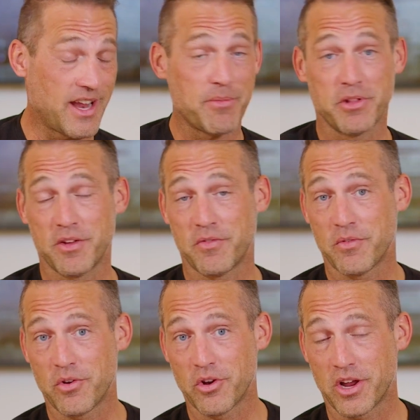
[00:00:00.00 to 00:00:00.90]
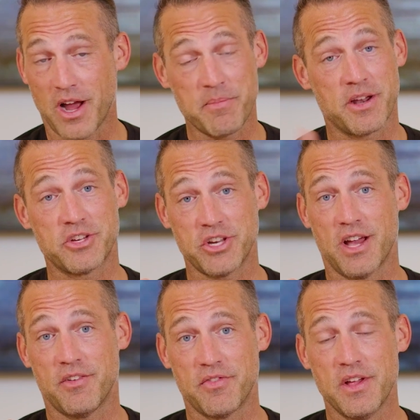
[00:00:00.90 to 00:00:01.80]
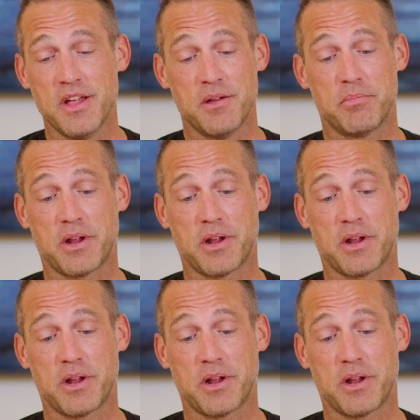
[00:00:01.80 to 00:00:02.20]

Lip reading: I believe, I'm not a chef, but